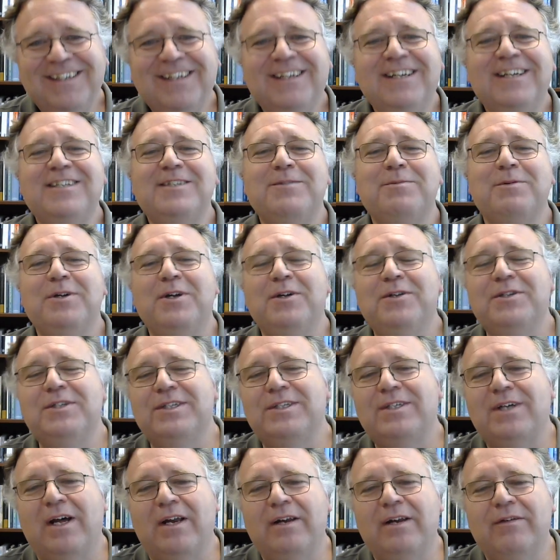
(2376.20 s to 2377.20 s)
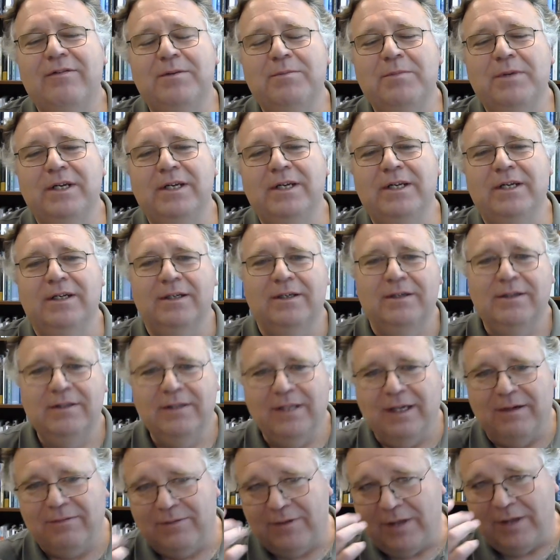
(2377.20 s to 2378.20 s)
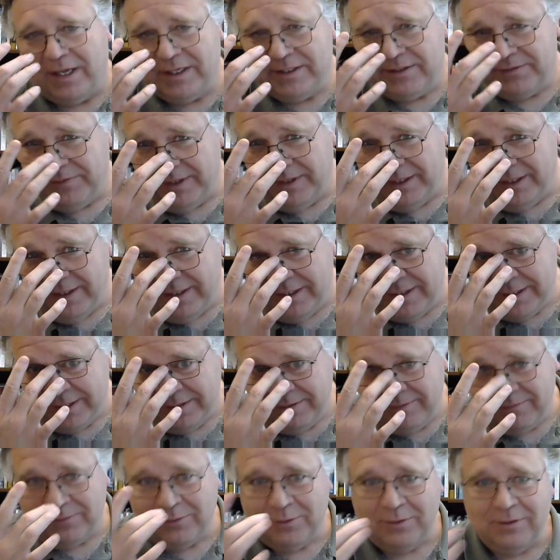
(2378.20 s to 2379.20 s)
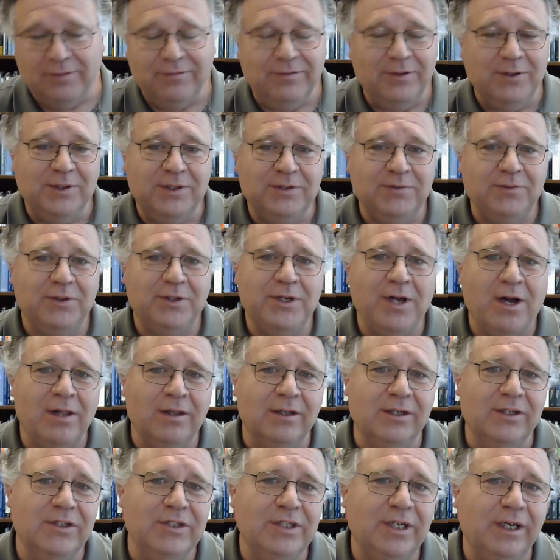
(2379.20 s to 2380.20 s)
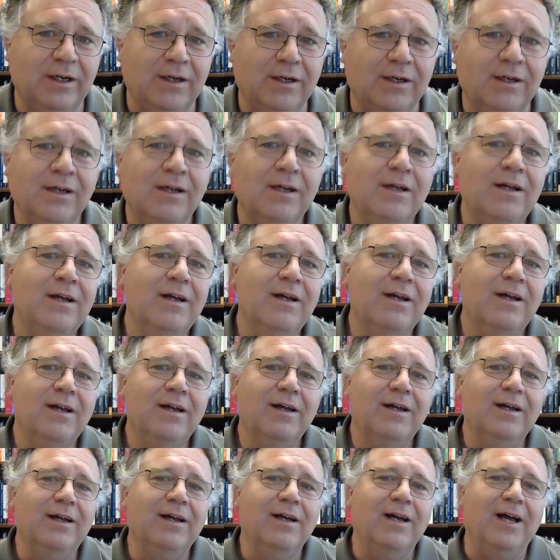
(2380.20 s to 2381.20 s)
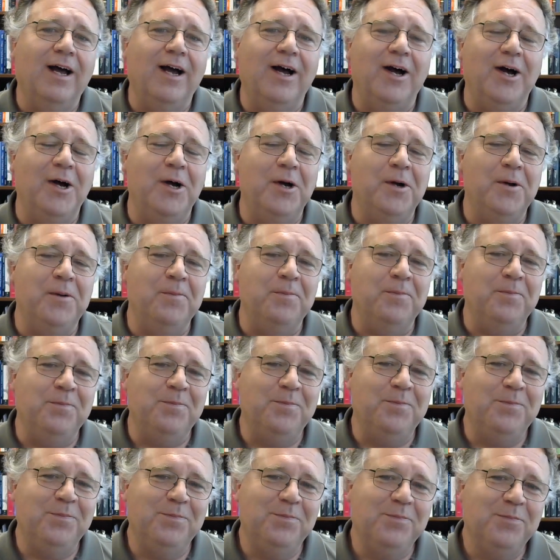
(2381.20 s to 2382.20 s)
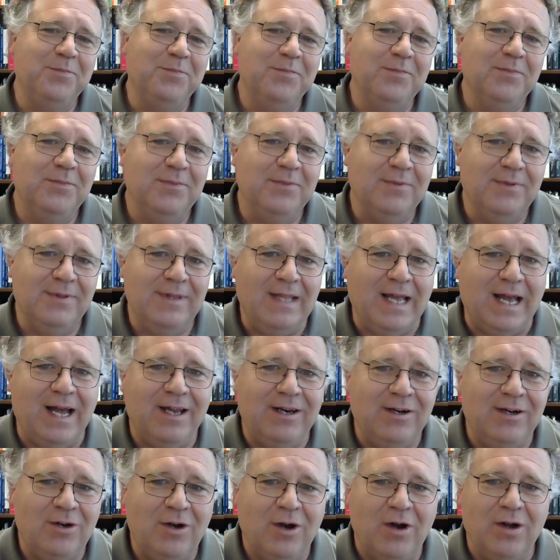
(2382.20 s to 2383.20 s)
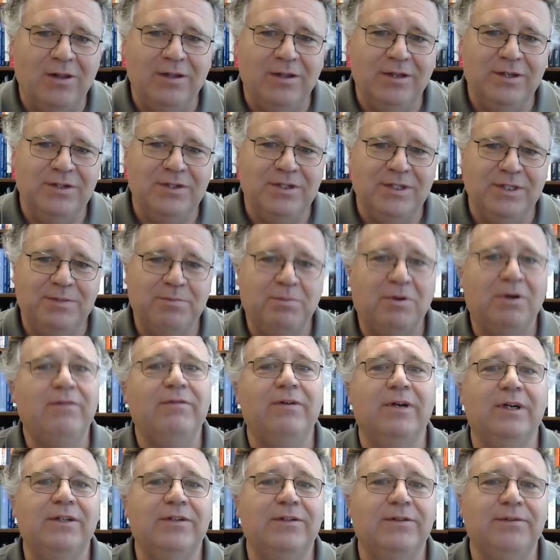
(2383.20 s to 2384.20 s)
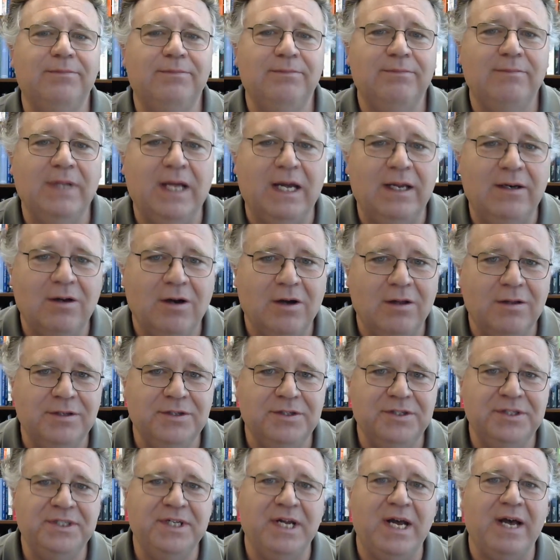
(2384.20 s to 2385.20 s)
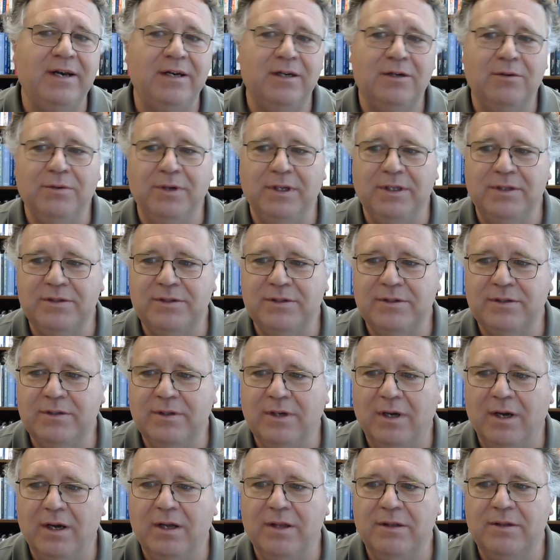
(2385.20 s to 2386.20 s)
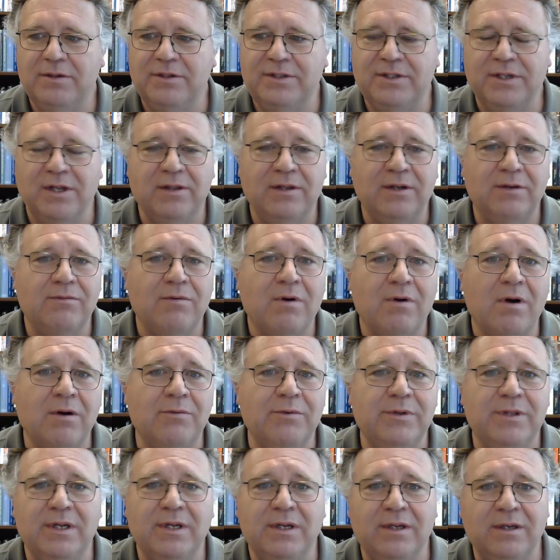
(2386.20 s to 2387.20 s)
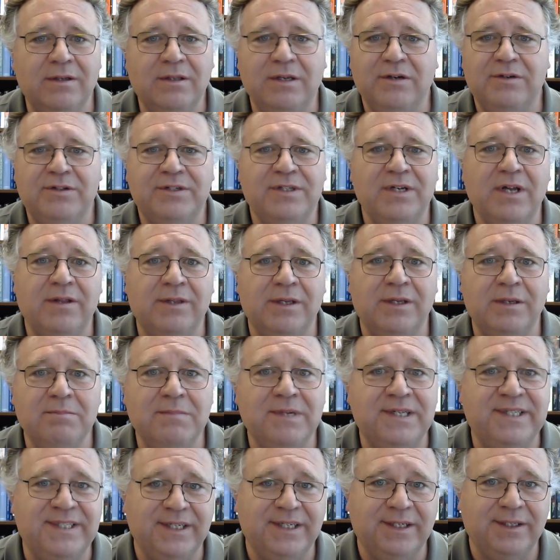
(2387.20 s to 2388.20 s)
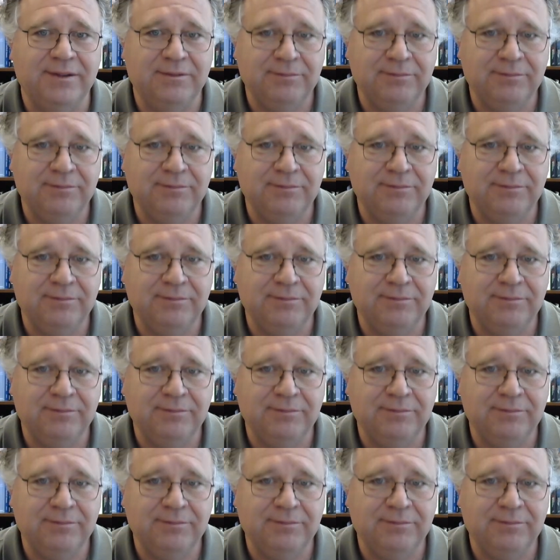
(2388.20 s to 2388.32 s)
Spinoza's kind of admitting that philosophy isn't full of useful knowledge here. That knowledge is perfect. That knowledge is adequate. There's nothing wrong with it, and there's nothing missing.